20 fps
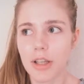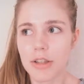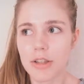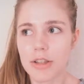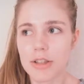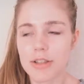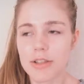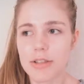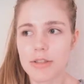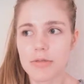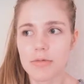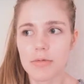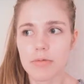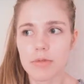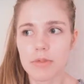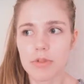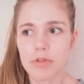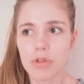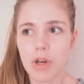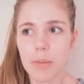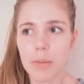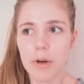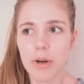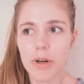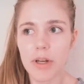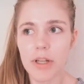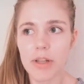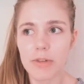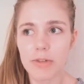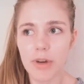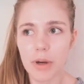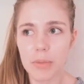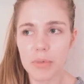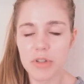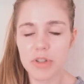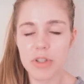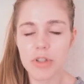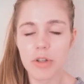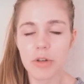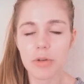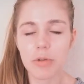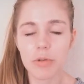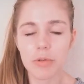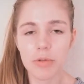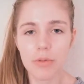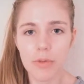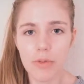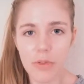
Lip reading: this strawberry frappuccino